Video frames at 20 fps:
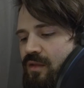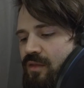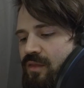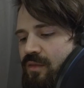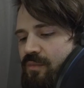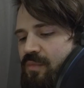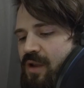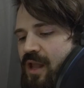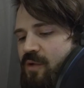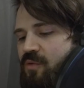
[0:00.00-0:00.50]

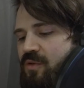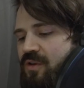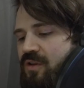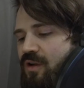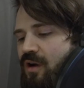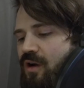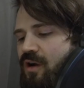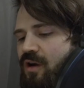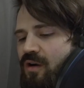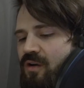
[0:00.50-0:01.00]
The
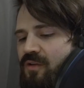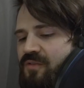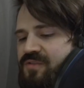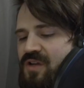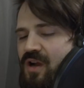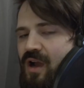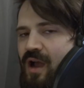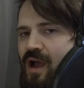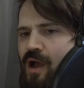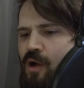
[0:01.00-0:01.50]
Blackwood
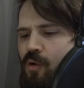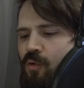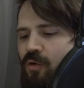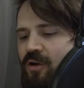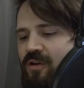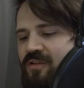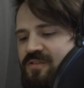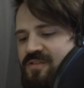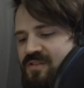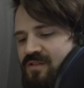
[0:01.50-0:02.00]
guards are
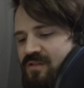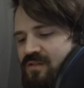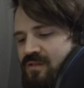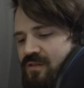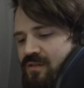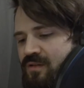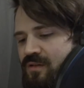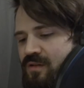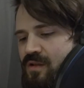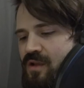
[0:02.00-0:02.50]
ours.
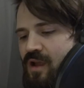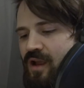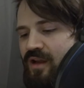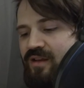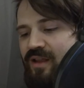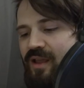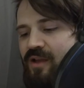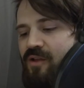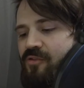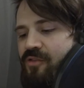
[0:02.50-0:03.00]
I
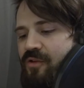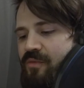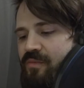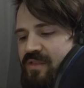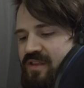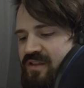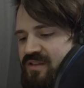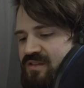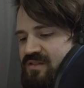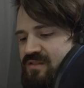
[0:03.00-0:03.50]
tell
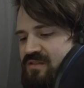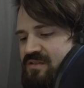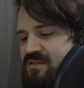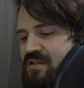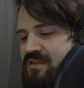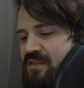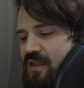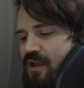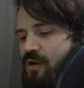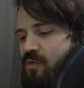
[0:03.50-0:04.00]
them this,
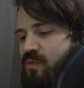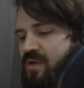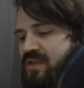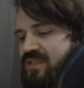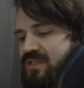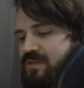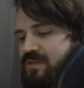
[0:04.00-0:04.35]
yet they always